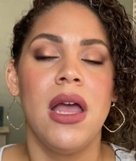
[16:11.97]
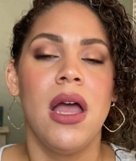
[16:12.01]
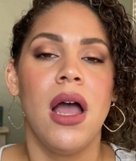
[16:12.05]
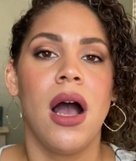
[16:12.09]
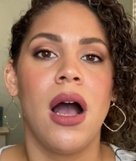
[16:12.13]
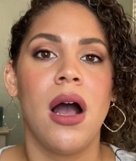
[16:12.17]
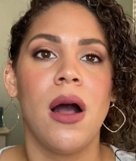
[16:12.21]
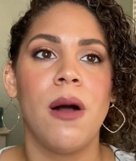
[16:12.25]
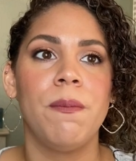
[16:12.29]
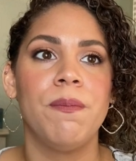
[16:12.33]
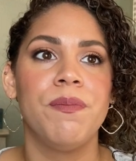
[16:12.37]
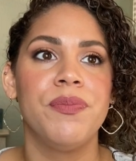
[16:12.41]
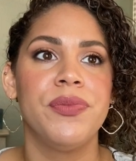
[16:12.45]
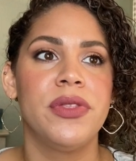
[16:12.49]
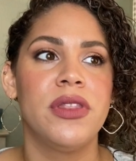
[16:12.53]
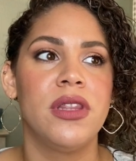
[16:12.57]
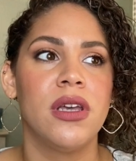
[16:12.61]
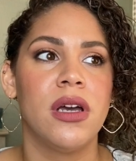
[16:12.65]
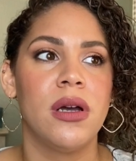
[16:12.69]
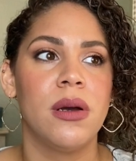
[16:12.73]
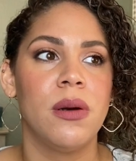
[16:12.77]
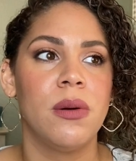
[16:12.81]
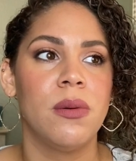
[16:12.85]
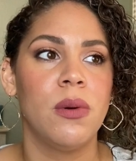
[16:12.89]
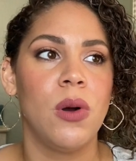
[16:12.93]

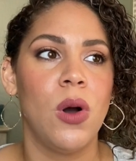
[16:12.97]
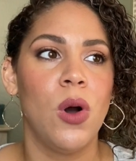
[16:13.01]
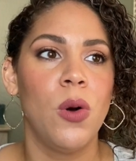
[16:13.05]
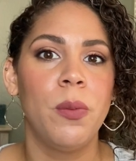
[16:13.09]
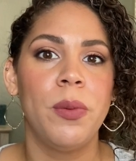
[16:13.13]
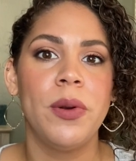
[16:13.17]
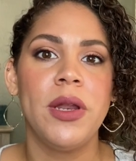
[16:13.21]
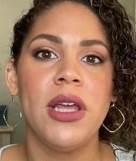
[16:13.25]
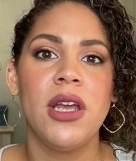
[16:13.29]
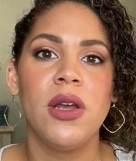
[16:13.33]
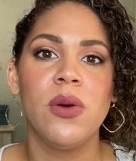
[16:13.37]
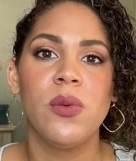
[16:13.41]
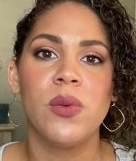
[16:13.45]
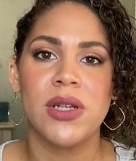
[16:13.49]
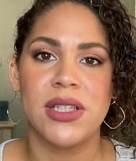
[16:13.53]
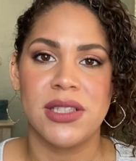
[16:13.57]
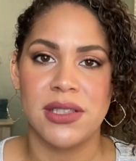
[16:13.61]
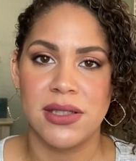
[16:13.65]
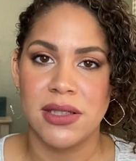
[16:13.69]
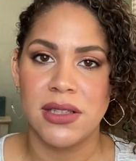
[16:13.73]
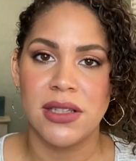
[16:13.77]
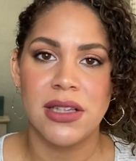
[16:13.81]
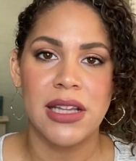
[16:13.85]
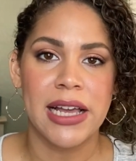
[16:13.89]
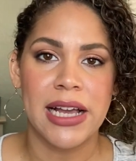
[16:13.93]
The opening
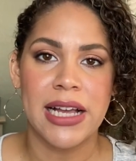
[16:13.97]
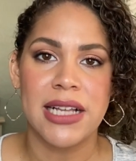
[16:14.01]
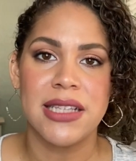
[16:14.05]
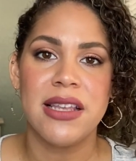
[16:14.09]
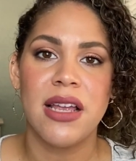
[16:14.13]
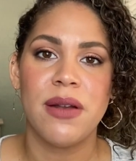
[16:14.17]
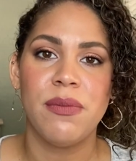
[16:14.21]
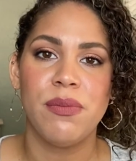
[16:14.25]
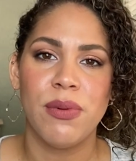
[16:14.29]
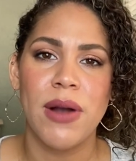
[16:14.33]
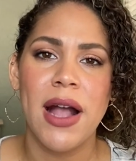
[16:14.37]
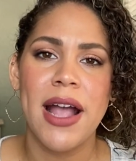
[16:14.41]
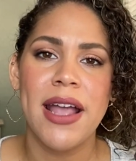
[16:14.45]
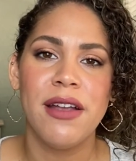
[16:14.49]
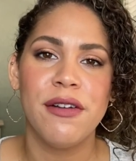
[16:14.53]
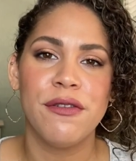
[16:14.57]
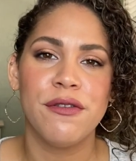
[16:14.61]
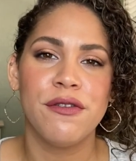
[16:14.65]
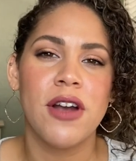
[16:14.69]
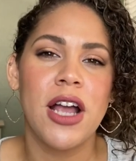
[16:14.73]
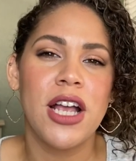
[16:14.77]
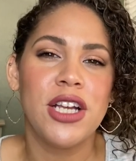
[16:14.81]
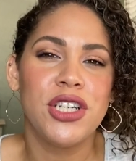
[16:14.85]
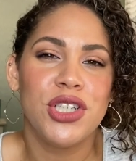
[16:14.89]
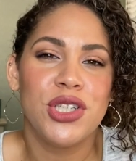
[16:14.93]
was, like I said, bright,
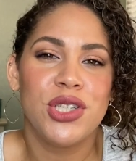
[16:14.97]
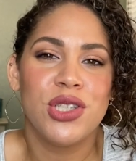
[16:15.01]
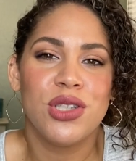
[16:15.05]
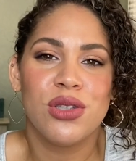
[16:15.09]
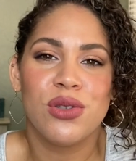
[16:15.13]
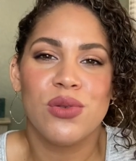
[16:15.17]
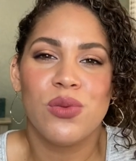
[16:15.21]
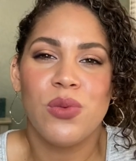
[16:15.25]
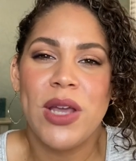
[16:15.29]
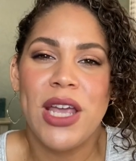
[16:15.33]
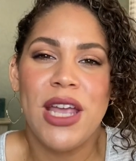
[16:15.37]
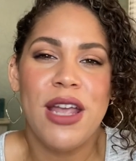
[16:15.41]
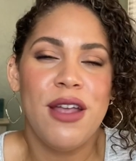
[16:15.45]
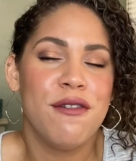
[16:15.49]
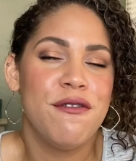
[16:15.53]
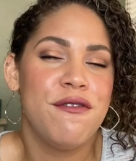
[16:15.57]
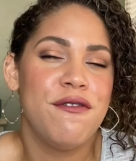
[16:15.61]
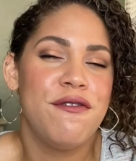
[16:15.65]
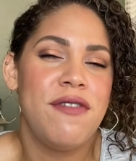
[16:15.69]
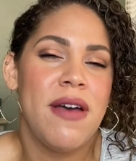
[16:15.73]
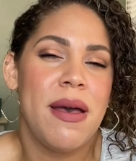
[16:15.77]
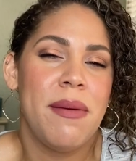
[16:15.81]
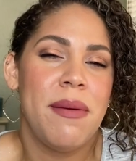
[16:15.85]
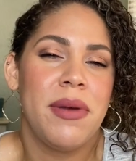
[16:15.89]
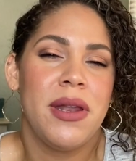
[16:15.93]
fresh, sweet,
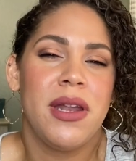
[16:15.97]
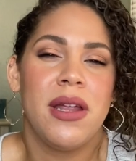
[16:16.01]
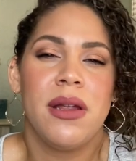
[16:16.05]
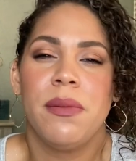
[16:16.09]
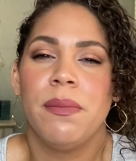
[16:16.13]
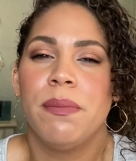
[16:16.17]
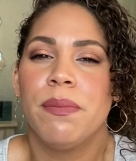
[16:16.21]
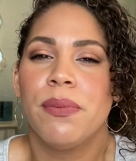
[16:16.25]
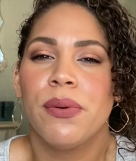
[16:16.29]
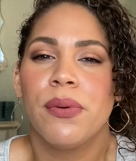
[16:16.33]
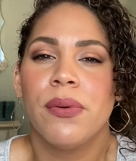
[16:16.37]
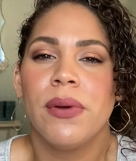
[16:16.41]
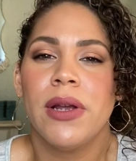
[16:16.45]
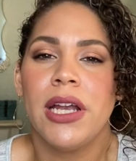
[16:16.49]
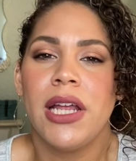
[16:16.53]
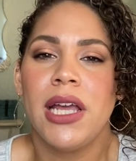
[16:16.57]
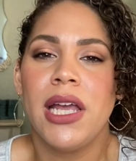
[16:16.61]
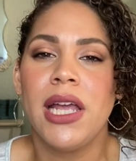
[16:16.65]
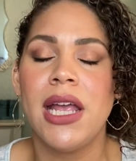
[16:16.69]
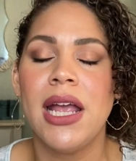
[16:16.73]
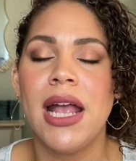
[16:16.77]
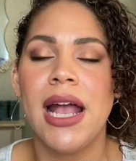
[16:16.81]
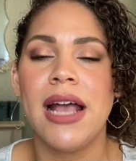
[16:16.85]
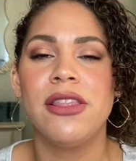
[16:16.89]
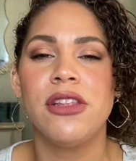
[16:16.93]
feminine,
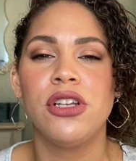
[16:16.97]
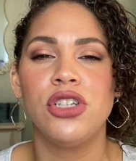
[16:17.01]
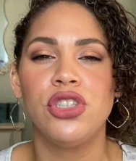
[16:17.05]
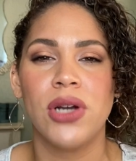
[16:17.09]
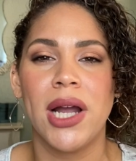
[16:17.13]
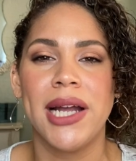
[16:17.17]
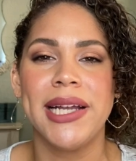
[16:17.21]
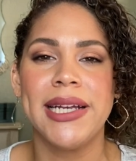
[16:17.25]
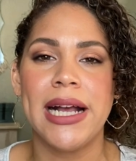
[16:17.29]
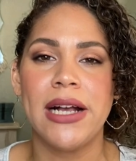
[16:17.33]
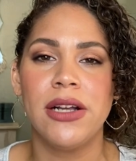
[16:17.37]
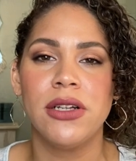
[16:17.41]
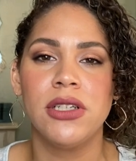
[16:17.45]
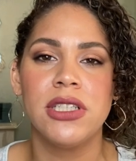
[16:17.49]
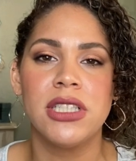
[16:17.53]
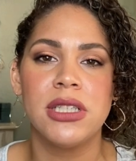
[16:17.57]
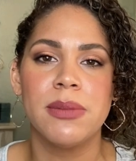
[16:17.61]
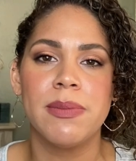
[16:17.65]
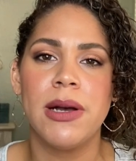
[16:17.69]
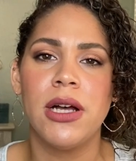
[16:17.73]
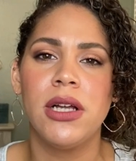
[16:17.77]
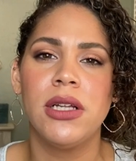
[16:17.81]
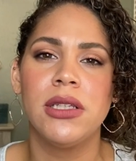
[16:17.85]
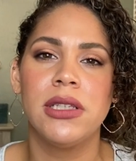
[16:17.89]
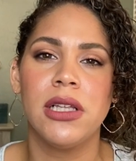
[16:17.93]
pretty, and the dry down
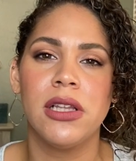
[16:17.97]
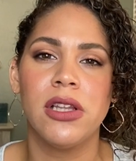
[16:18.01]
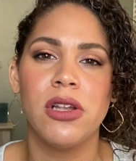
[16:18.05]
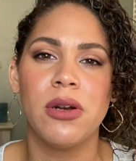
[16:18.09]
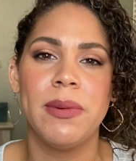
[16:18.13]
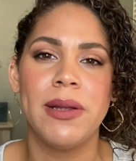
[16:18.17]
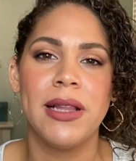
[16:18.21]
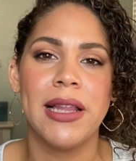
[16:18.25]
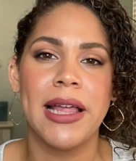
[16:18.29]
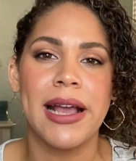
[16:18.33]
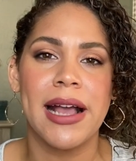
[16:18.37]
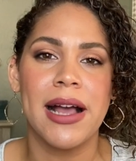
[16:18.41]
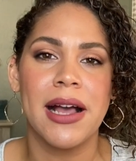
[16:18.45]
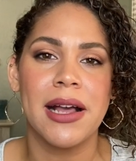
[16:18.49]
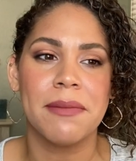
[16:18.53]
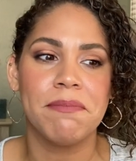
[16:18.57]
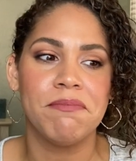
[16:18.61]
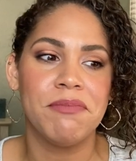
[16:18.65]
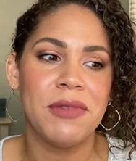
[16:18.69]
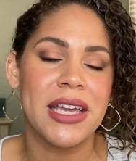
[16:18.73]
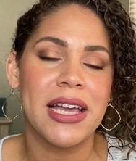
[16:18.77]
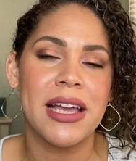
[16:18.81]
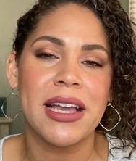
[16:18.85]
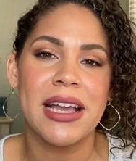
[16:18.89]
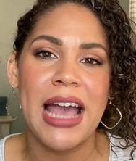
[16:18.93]
smelled a little bit like a
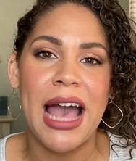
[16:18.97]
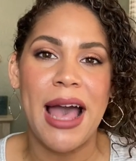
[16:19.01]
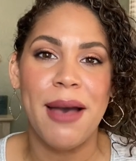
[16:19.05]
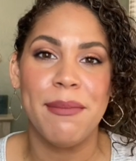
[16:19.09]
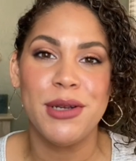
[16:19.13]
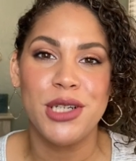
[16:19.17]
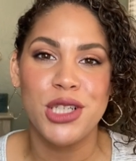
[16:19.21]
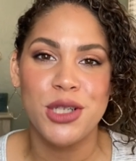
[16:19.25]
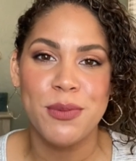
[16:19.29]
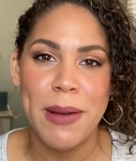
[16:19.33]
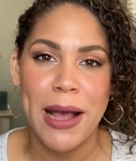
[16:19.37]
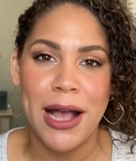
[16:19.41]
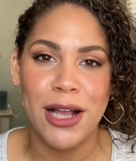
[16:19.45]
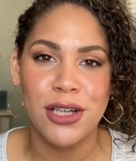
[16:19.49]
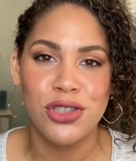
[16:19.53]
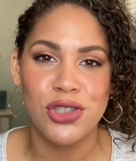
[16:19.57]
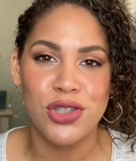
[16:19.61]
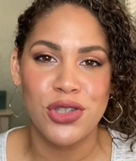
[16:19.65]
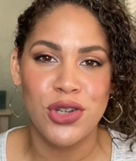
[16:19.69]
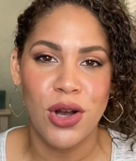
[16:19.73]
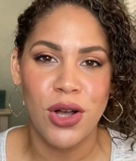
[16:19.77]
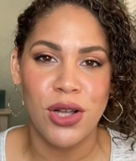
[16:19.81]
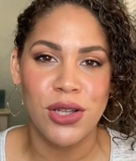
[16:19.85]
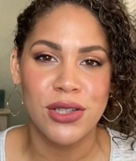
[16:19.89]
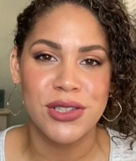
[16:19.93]
Cabbage Patch
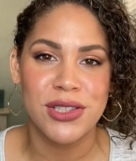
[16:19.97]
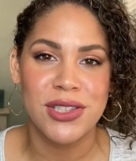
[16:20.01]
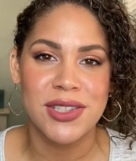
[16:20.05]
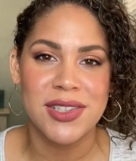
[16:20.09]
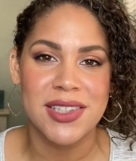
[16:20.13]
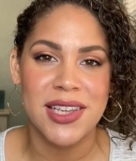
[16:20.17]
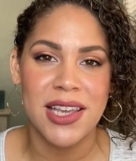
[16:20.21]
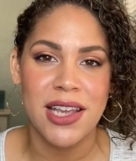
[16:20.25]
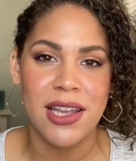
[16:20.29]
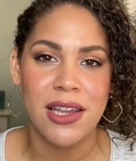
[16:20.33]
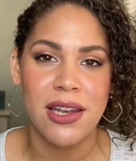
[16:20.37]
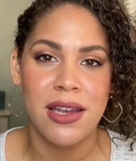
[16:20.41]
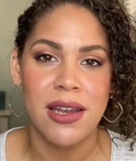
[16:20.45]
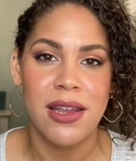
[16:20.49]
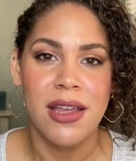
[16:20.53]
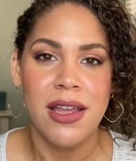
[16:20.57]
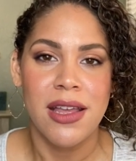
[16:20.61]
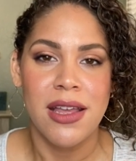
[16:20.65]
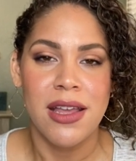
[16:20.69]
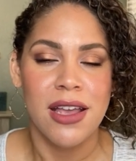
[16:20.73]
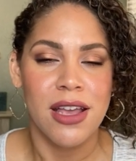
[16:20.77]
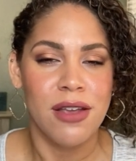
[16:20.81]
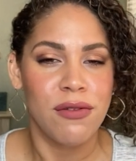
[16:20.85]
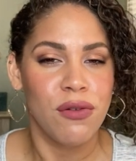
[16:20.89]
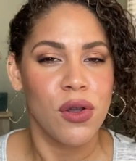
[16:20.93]
doll's skin,
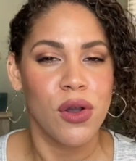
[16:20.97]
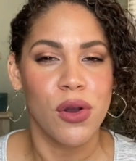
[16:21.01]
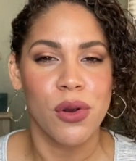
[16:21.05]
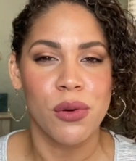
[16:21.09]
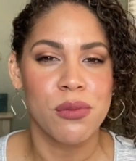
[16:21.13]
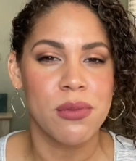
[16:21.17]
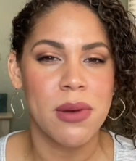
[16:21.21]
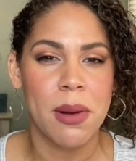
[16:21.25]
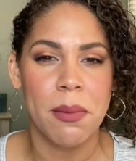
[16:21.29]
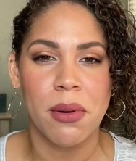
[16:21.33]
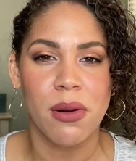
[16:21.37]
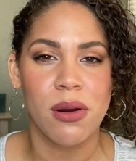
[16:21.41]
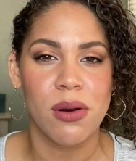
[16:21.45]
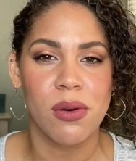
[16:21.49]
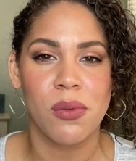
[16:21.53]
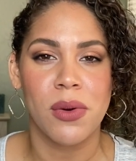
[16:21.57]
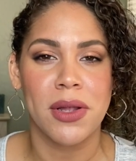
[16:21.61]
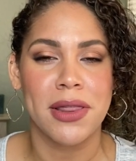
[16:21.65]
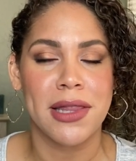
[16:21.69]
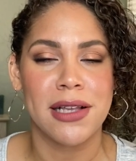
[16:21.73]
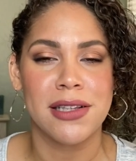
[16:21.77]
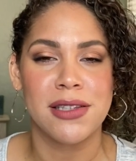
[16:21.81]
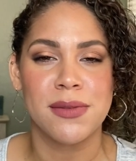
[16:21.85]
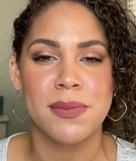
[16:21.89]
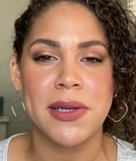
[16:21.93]
if you can remember
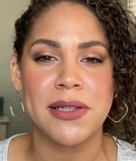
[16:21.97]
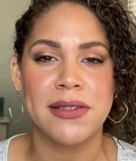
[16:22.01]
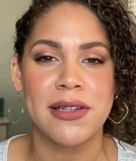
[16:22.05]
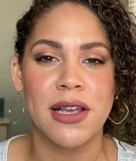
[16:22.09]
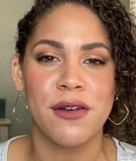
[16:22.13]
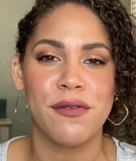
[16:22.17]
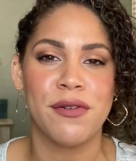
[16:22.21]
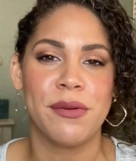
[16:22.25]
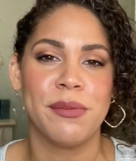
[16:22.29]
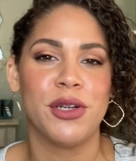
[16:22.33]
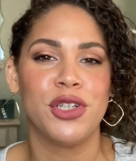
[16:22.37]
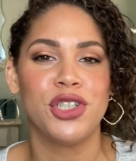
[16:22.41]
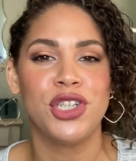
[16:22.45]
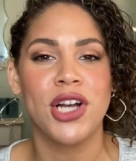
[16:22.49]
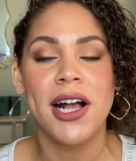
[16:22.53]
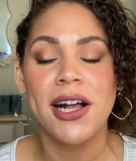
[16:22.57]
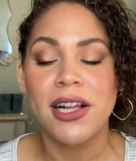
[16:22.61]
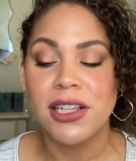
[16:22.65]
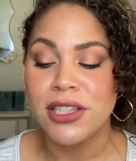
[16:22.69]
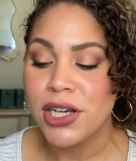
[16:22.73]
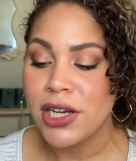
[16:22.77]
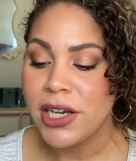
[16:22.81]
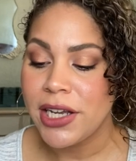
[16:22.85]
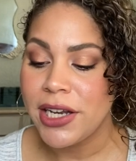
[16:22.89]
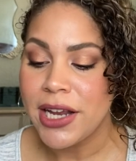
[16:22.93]
what that smells like from your
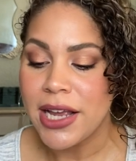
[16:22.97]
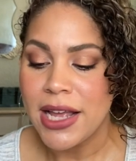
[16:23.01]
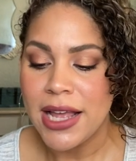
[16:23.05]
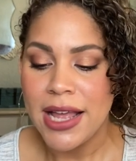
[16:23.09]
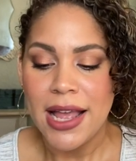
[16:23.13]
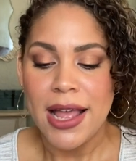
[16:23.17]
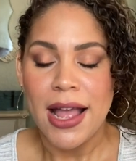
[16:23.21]
childhood.